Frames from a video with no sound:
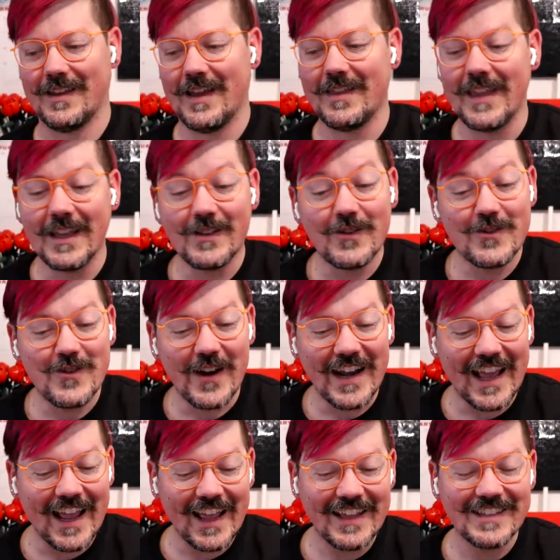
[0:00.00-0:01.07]
And thanks for
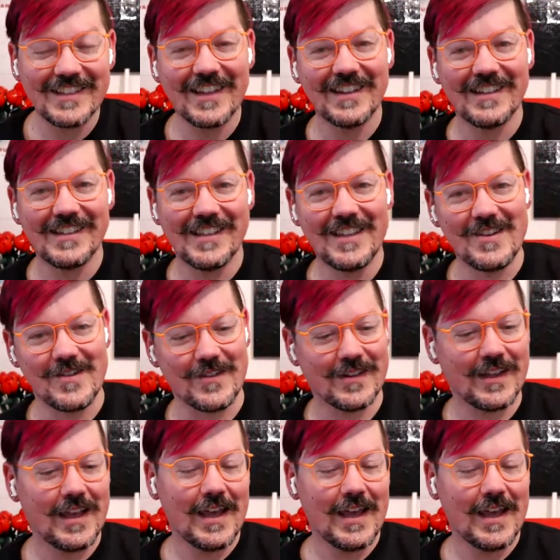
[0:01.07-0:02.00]
joining. It's good to see you.